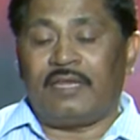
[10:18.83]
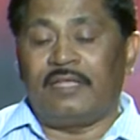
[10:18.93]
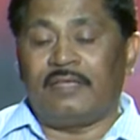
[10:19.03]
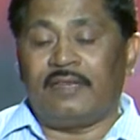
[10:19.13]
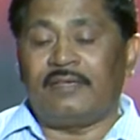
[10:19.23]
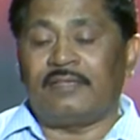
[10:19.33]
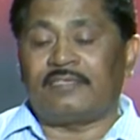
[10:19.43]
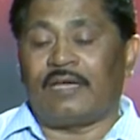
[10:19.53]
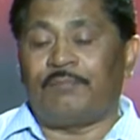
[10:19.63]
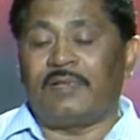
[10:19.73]
increasing the
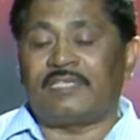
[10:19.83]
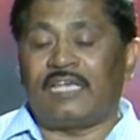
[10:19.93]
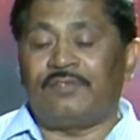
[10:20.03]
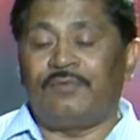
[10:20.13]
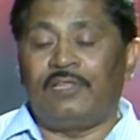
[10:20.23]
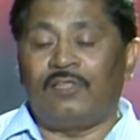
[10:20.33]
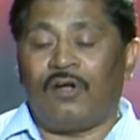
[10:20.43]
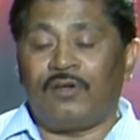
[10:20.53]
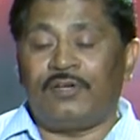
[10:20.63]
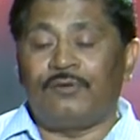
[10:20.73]
sample size will
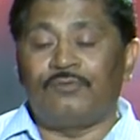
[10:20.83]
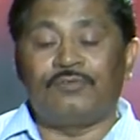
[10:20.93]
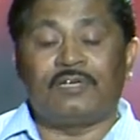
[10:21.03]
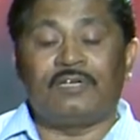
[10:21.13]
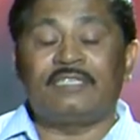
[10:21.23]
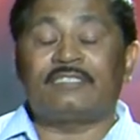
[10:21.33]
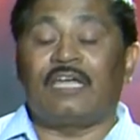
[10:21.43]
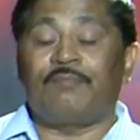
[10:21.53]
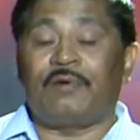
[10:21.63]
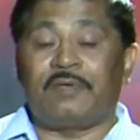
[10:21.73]
not reduce this
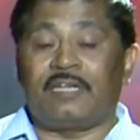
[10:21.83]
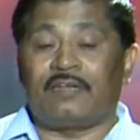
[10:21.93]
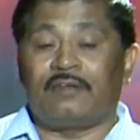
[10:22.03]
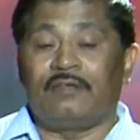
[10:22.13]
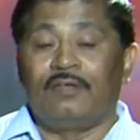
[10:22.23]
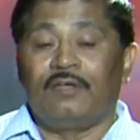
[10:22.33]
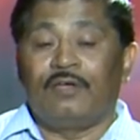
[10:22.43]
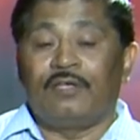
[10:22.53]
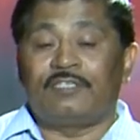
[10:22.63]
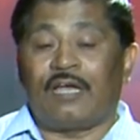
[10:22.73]
type of error.
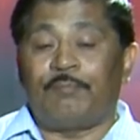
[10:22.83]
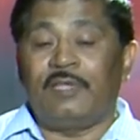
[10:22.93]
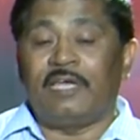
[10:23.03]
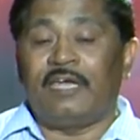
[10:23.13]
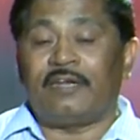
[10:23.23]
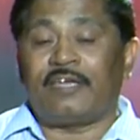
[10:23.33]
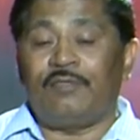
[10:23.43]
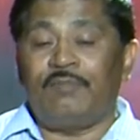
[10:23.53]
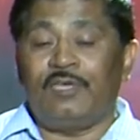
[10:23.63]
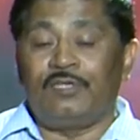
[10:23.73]
Sampling error
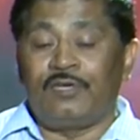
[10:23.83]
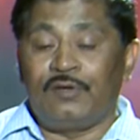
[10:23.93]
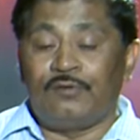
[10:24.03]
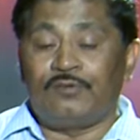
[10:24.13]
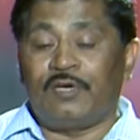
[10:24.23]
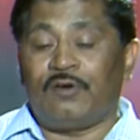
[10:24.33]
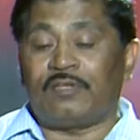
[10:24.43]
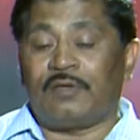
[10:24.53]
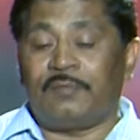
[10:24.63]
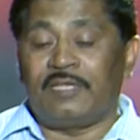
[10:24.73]
can be reduced
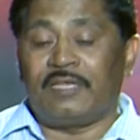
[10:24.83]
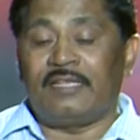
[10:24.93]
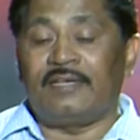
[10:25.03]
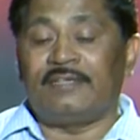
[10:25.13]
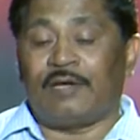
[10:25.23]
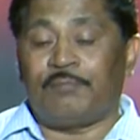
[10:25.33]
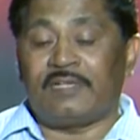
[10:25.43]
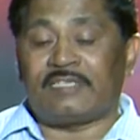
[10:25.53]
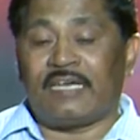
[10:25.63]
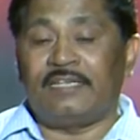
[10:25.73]
because of increasing
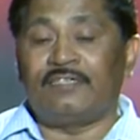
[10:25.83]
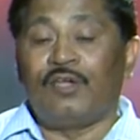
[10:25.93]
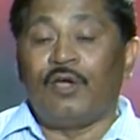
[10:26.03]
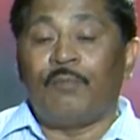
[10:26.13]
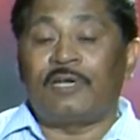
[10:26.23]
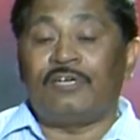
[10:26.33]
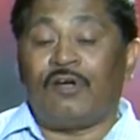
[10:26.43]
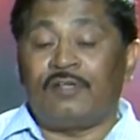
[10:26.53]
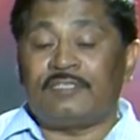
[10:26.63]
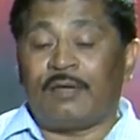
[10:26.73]
sample size, but
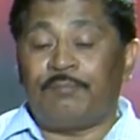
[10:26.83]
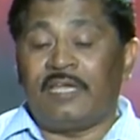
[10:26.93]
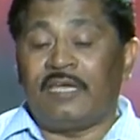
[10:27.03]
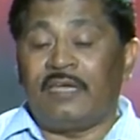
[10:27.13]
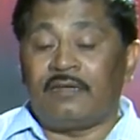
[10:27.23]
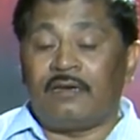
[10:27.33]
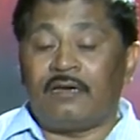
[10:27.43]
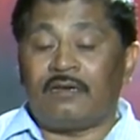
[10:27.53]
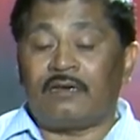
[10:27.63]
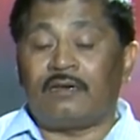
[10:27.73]
non-sampling error,